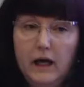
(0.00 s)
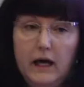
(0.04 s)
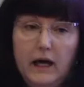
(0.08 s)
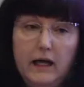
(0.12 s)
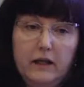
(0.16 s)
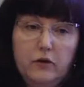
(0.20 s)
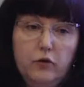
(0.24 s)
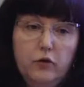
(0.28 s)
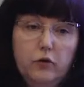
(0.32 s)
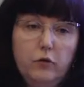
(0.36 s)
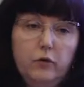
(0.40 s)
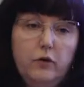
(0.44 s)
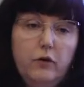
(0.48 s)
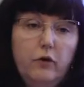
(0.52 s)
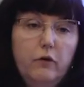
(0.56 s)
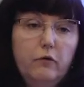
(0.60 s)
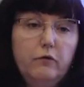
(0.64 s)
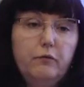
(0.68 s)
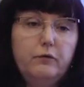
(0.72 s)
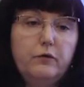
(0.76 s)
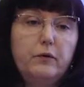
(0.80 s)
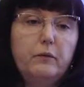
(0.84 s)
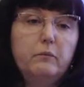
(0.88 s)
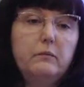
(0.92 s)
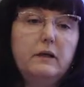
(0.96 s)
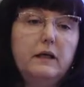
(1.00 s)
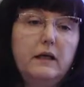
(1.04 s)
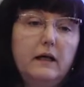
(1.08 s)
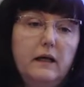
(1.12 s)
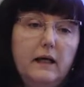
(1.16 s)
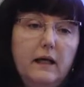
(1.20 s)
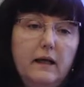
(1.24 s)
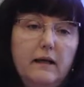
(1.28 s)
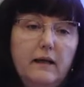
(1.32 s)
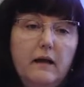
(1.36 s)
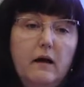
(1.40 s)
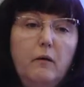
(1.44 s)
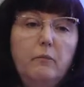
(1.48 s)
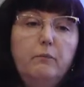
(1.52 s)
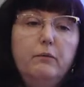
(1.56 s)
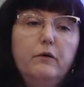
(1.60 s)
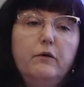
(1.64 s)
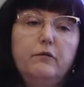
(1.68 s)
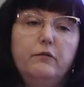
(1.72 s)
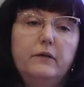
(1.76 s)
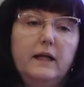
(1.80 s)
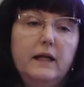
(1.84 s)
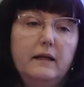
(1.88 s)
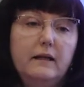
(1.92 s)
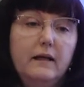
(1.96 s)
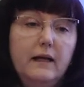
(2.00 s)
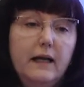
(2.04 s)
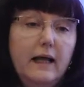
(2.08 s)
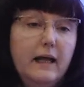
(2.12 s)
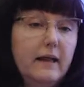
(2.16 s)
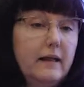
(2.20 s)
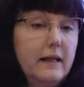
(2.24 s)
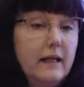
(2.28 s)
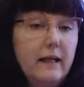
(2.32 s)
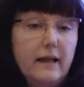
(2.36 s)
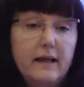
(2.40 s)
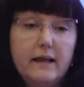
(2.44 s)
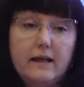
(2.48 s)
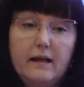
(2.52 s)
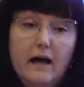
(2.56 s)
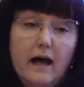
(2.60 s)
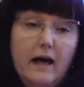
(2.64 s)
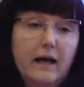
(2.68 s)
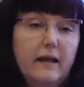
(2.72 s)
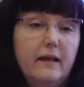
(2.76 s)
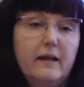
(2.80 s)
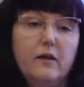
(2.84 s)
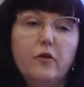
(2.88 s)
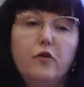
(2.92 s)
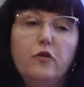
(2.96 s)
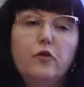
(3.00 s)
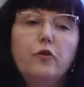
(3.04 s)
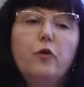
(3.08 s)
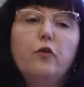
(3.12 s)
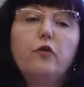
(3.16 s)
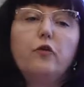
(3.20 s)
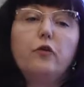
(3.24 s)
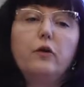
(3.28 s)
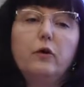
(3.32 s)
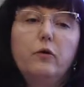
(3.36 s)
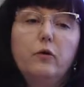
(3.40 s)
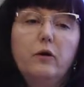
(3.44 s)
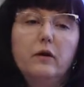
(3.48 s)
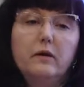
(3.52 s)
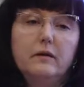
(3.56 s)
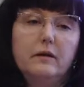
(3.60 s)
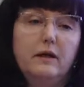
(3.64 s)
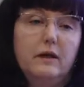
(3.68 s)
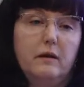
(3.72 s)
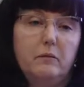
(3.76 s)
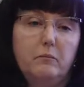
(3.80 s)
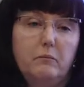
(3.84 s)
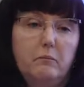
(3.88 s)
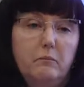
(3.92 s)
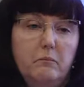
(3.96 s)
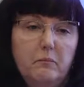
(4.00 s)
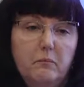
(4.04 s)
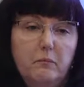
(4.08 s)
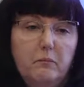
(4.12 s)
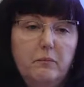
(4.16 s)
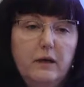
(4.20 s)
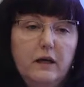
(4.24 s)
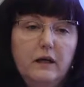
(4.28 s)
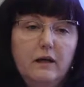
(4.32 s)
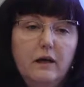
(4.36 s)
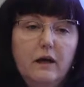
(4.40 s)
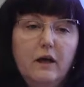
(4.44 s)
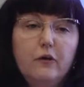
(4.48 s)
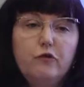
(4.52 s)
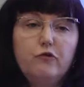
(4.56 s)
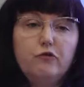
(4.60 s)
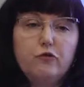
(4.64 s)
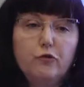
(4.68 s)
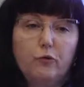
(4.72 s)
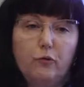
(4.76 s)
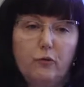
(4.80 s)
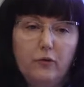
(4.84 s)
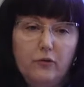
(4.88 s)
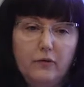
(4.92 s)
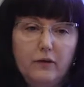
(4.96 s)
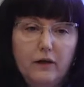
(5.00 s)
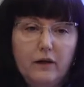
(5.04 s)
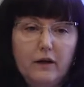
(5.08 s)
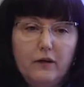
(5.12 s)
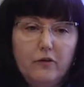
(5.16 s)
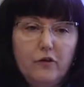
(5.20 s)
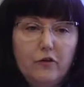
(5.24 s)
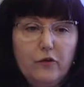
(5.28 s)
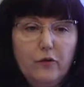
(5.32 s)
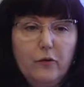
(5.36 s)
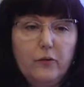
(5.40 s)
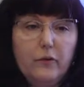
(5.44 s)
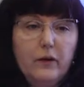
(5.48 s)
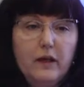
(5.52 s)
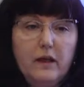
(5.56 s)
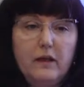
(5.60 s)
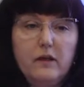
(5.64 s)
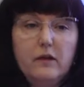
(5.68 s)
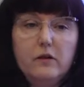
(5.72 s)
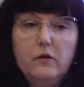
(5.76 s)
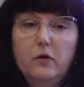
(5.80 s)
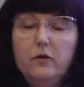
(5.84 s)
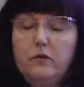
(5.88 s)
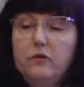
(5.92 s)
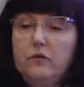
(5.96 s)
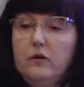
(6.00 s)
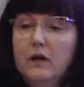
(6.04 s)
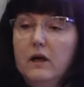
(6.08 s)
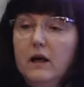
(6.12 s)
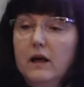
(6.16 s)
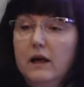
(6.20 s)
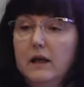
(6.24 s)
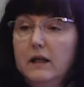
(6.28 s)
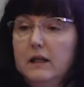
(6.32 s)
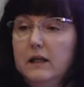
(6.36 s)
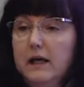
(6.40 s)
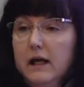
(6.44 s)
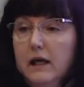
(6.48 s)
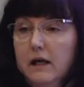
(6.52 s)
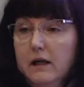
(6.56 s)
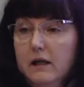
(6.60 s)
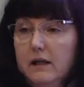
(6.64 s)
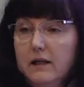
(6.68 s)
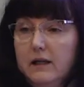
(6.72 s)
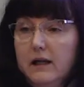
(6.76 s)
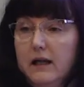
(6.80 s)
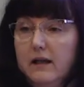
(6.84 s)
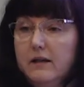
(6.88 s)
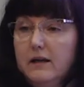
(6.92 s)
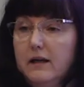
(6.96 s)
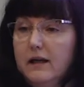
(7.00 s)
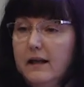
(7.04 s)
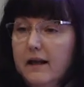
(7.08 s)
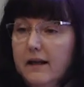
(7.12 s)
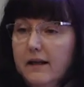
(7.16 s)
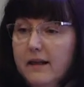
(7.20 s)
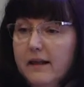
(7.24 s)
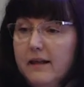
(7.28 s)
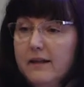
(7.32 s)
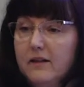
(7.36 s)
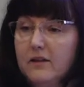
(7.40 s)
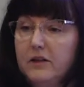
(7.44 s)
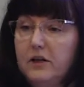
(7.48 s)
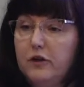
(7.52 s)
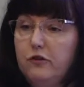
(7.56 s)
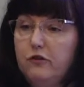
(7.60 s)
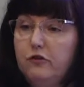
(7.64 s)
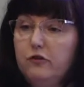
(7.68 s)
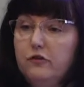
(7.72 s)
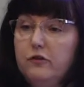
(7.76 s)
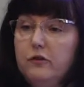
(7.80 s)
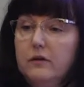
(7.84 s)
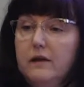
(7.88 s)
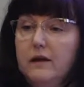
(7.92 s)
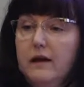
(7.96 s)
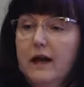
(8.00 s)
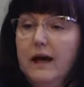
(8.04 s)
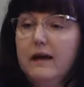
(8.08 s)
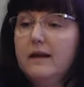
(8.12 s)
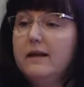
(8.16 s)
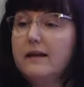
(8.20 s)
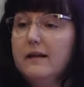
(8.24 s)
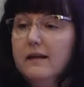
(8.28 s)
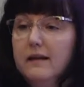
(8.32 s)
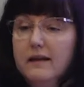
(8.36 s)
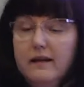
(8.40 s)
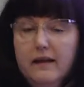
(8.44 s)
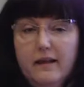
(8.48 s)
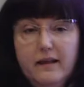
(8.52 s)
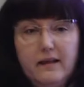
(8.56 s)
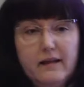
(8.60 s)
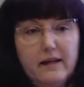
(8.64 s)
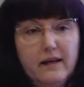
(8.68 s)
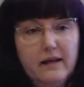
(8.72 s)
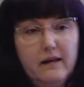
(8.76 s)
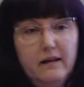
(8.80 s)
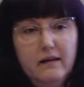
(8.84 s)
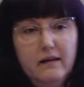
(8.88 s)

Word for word: And you know from the example of Netherlands that size is not the, the big issue. Yeah, so it's not the Netherlands reached excellency